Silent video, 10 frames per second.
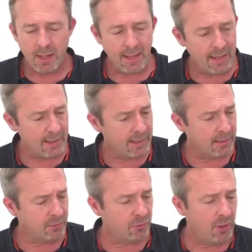
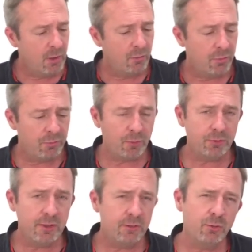And the
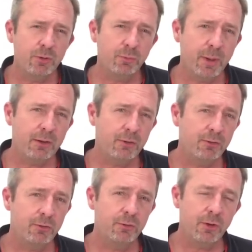first thing is to
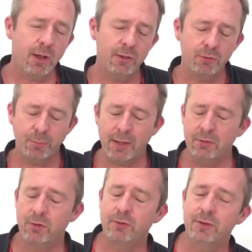
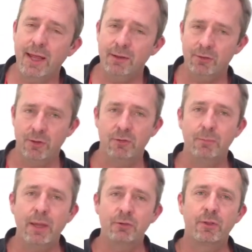inspect your stanchions
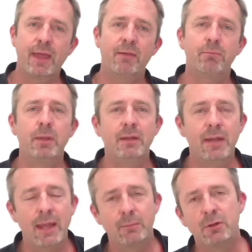and make sure they haven't been
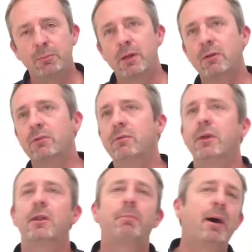damaged because you've
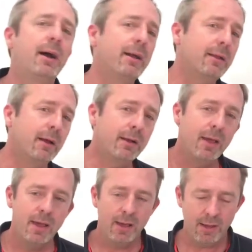hit a
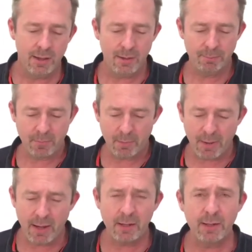
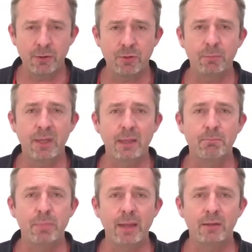piling or something
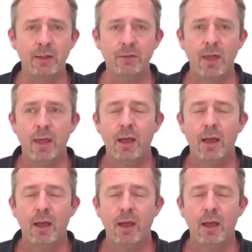and bent it.